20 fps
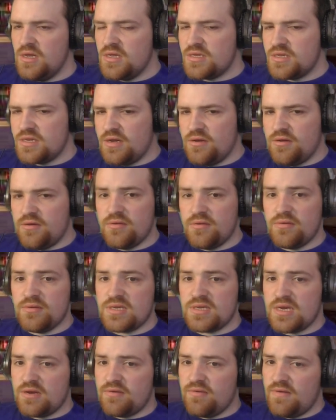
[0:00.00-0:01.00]
So
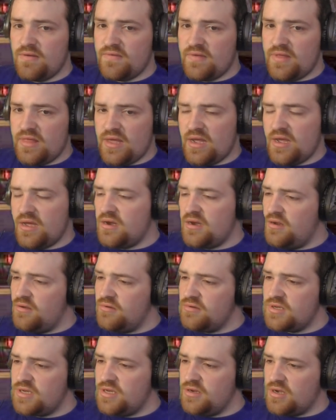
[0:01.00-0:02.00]
stick around for that, and I'll
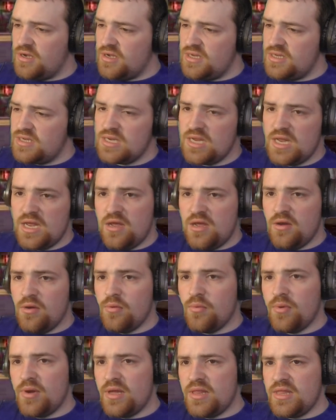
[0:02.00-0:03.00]
see you guys
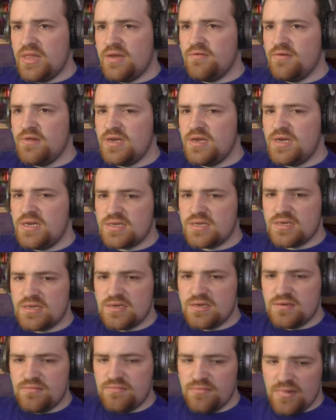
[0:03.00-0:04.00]
when they release.
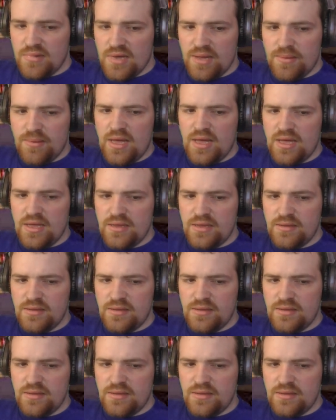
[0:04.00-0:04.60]
Bye bye.